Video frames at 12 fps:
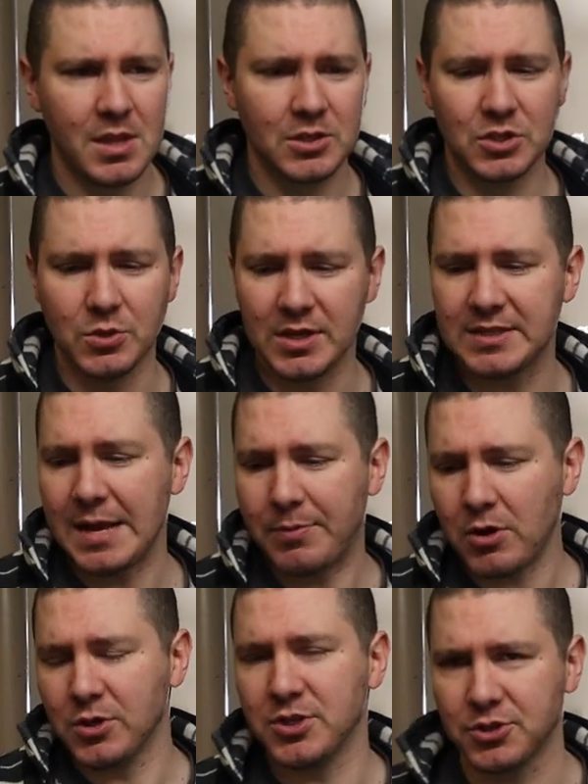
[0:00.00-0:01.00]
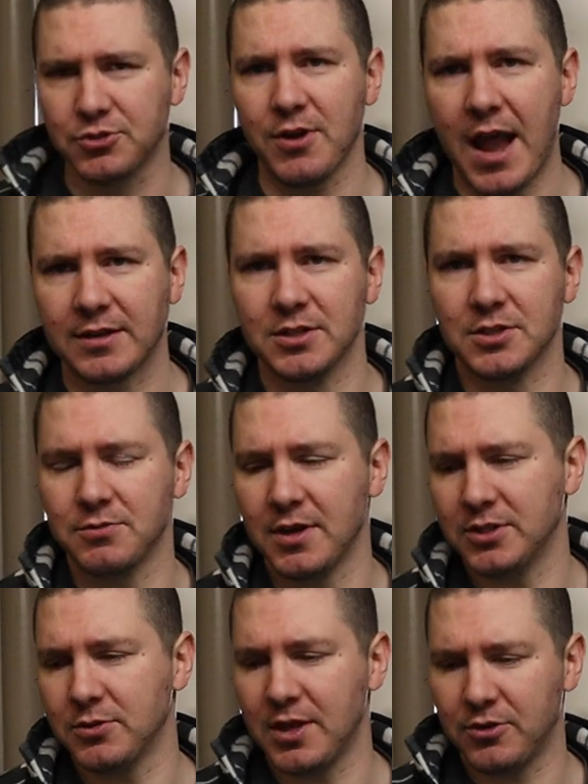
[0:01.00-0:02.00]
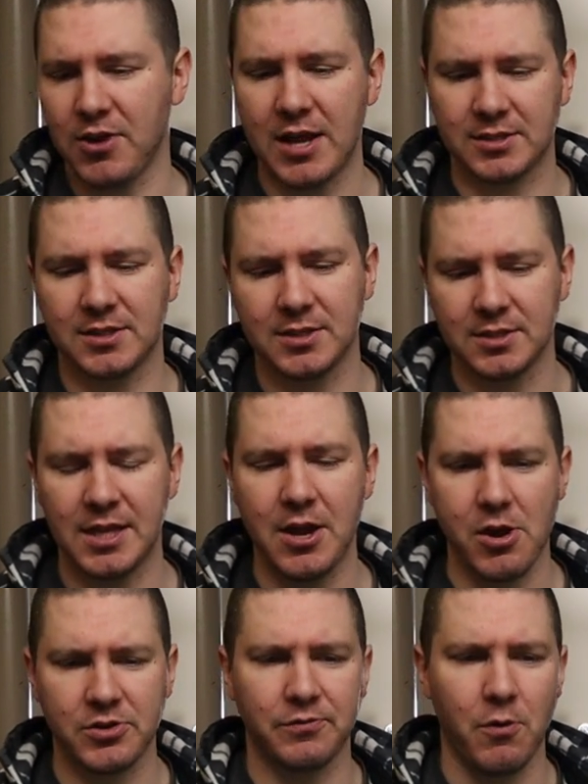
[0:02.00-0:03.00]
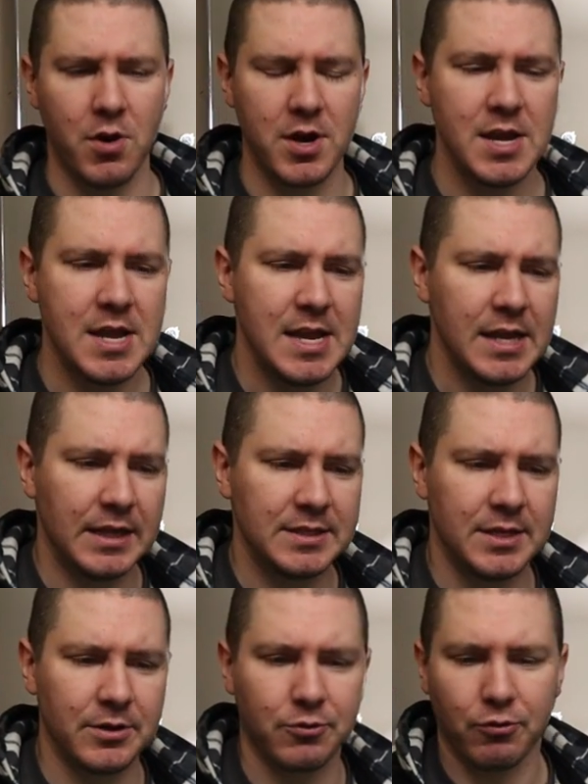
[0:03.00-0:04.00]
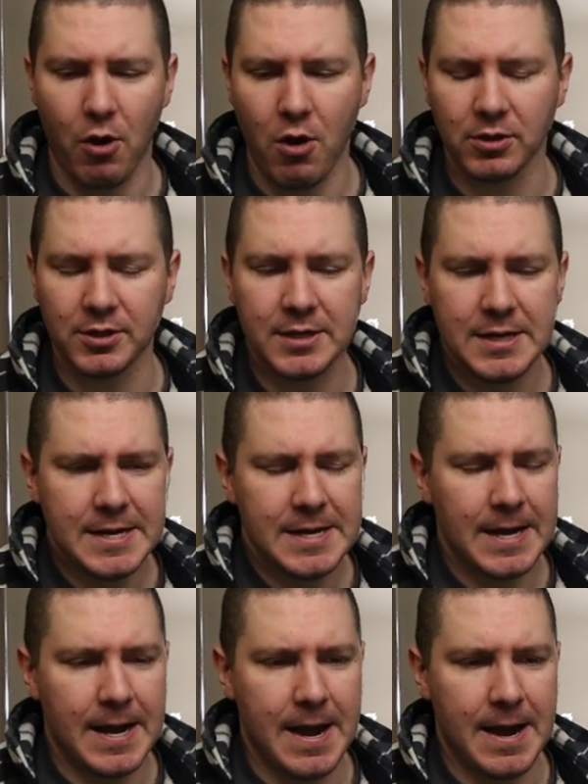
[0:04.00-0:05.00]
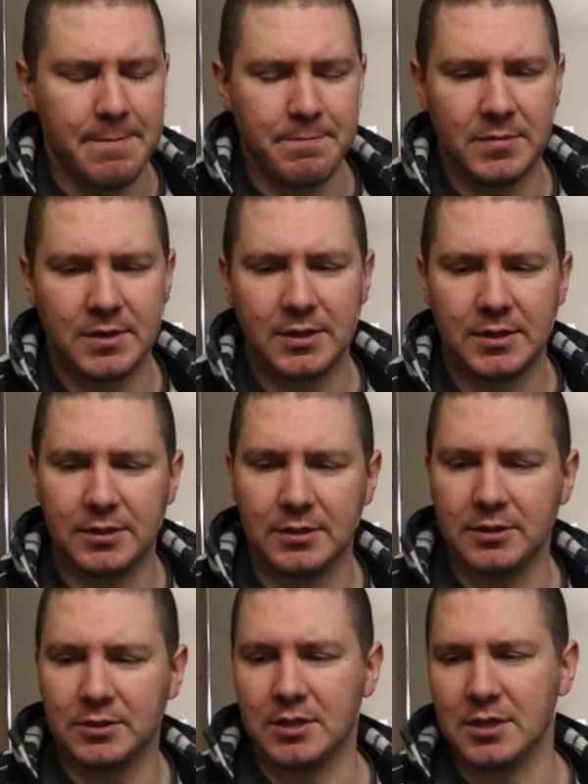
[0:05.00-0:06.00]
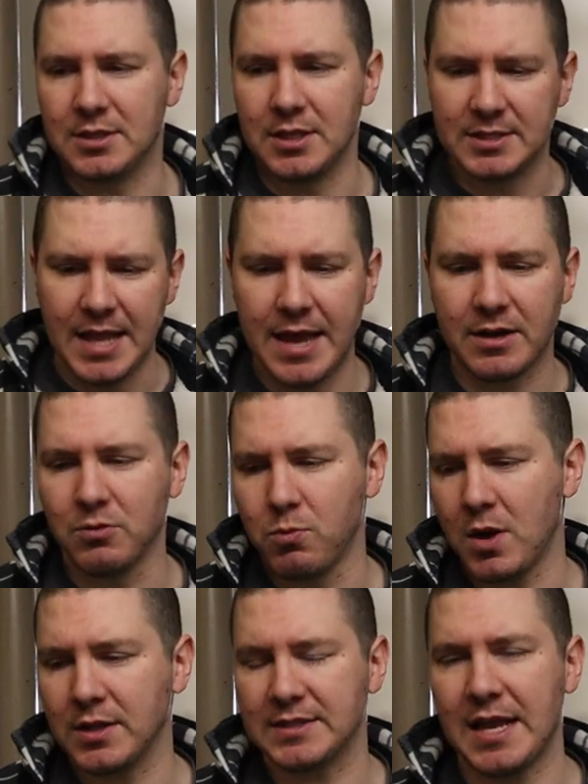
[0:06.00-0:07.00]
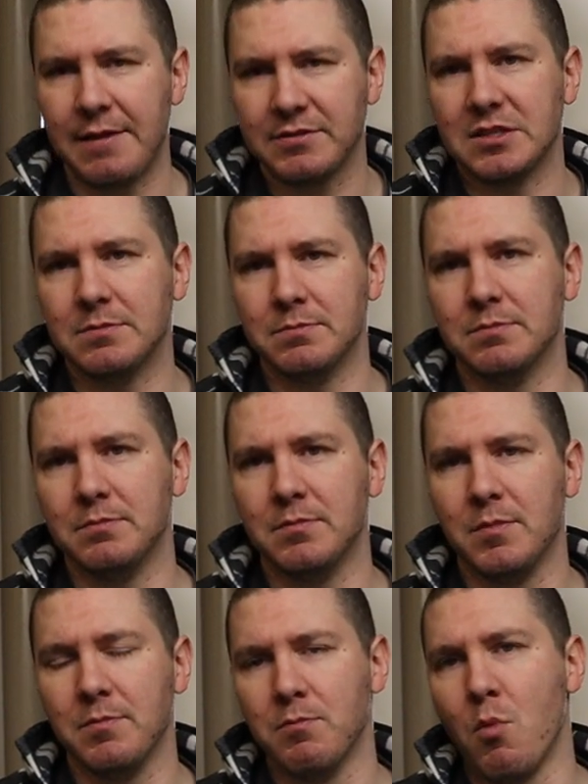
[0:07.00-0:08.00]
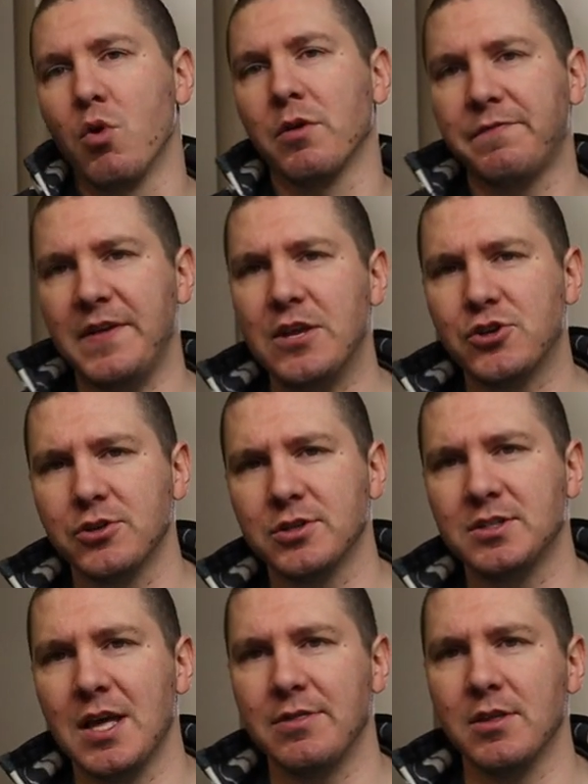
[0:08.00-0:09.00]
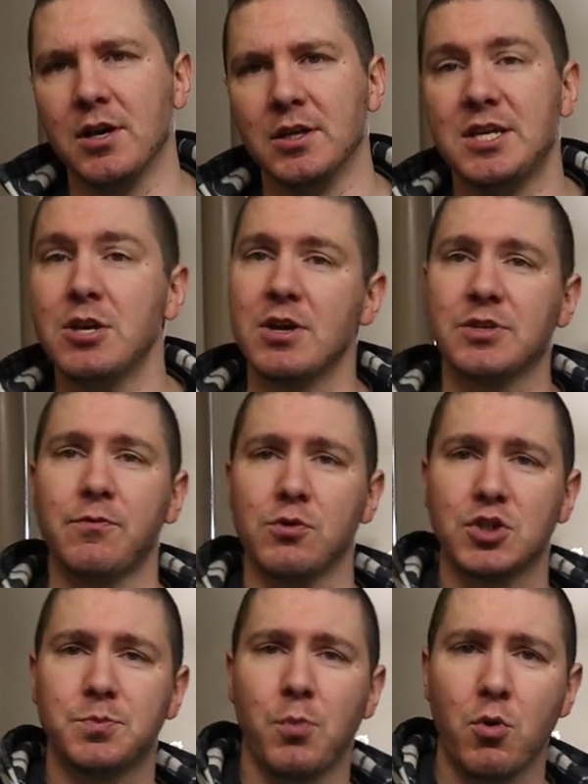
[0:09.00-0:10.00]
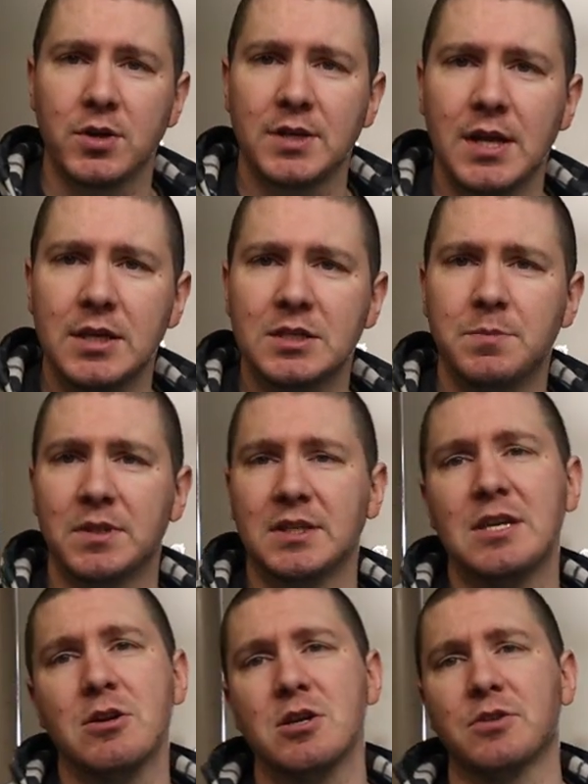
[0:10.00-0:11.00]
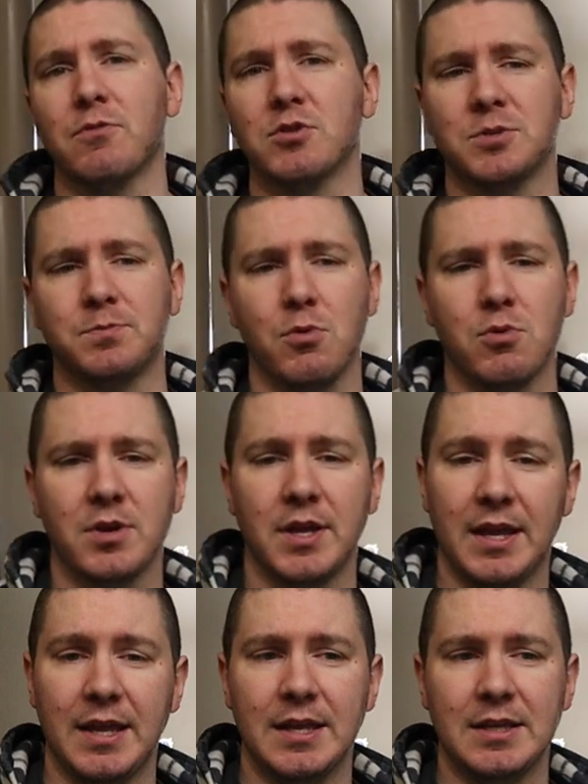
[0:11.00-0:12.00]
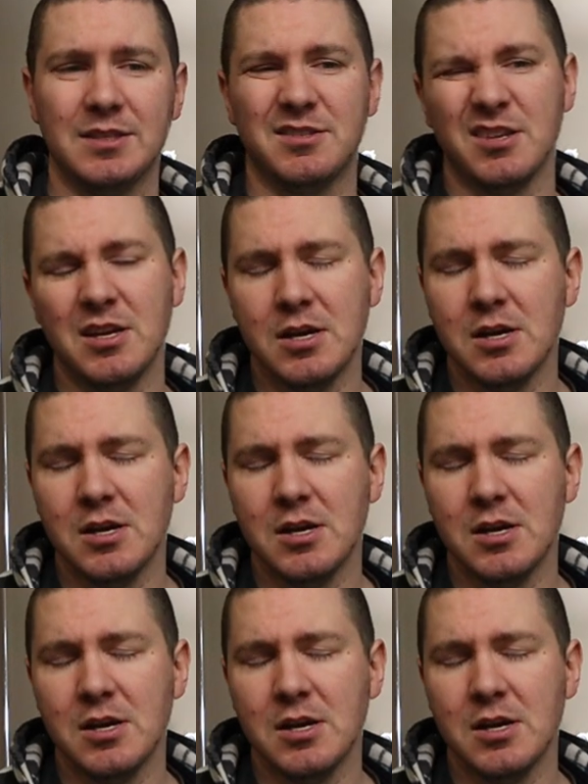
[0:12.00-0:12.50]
so the example I'll use is Traxxas, right? So the Traxxas is a TRX4, is their crawler. Um, the standard ones have some more features than the TRX4 Sport does, but the TRX4 Sport is